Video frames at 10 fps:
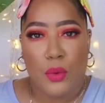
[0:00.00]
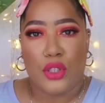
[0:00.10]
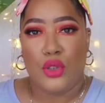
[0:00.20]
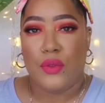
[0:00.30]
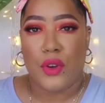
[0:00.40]

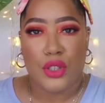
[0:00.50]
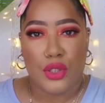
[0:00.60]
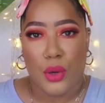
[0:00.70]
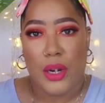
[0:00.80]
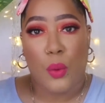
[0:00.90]
was
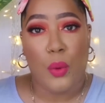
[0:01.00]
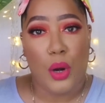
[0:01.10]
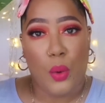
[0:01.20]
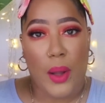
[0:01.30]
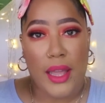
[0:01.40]
universal and I
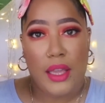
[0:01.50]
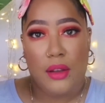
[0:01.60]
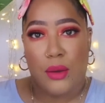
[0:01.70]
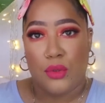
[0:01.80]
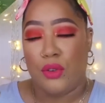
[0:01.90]
wanted a white
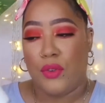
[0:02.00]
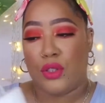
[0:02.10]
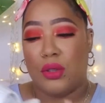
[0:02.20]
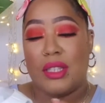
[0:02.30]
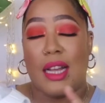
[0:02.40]
heel that was
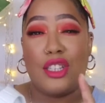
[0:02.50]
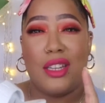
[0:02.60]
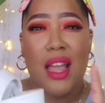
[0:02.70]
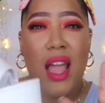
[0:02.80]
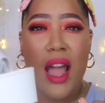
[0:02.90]
universal. This is
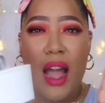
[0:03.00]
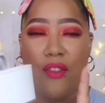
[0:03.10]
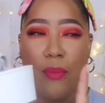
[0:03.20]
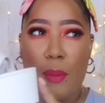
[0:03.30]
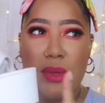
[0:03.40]
actually,
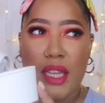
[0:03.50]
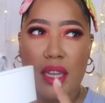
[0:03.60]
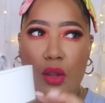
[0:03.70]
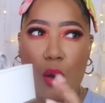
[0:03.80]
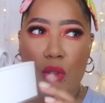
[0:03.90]
if I'm not
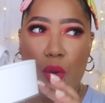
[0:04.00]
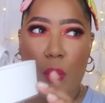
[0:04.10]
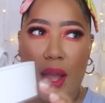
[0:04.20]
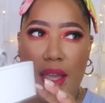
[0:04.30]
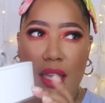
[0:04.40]
mistaken, the only
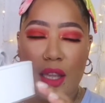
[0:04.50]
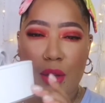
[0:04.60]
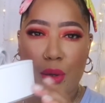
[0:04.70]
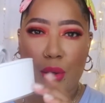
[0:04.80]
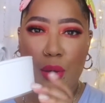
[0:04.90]
white
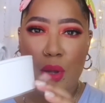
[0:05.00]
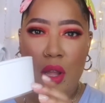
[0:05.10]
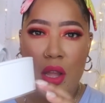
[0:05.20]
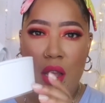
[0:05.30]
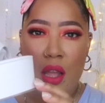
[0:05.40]
heel
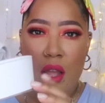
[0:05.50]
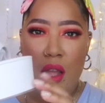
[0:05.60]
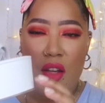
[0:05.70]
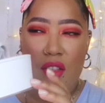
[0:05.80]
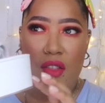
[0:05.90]

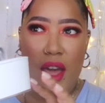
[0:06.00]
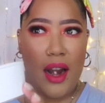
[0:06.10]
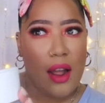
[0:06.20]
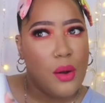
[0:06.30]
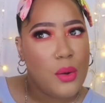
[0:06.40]
that
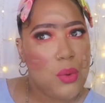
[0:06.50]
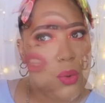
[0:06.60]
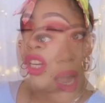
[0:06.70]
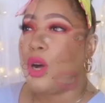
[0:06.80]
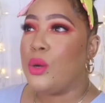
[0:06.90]
I
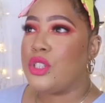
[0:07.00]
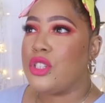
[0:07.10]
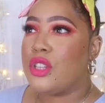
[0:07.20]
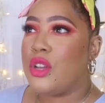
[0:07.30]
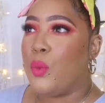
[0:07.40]
own. The
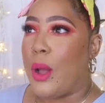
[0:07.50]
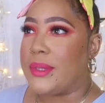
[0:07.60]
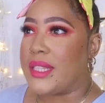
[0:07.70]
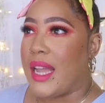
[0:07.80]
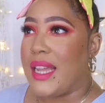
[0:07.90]
Coach
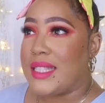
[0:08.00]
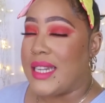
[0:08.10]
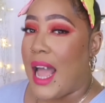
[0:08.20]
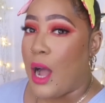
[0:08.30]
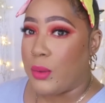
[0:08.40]
website is
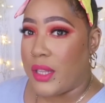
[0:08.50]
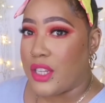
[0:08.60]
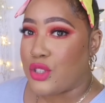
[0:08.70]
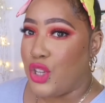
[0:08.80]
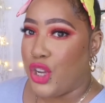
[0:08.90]
an
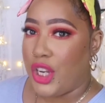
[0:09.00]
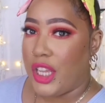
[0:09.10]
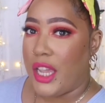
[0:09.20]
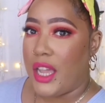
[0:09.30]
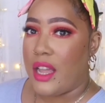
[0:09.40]
outlet, so you're
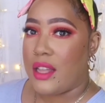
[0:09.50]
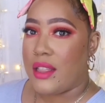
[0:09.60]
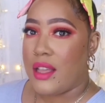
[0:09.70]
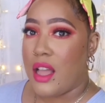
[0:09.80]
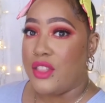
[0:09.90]
gonna get
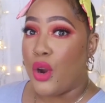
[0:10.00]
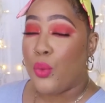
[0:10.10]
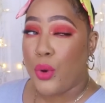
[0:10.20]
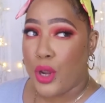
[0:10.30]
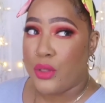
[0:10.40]
they're
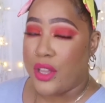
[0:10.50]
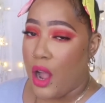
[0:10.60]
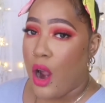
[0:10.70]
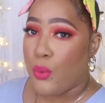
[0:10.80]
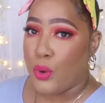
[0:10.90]
real they
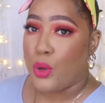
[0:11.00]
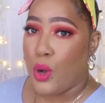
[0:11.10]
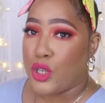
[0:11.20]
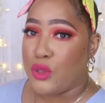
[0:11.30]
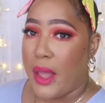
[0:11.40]
are real
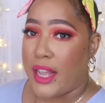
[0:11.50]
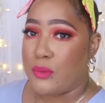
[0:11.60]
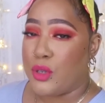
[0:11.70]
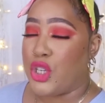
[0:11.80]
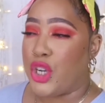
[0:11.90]
coach
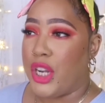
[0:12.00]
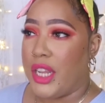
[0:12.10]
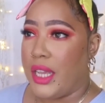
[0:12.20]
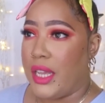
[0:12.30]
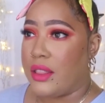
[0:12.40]
bags but you're gonna
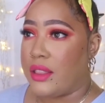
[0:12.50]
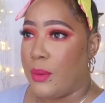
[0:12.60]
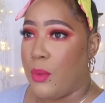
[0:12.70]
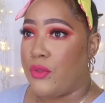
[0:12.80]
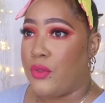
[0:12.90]
get
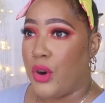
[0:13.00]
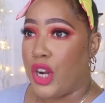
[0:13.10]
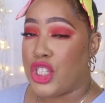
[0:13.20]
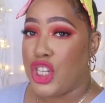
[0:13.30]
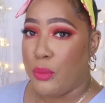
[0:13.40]
them for
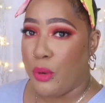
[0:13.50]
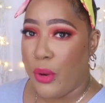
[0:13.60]
a cheaper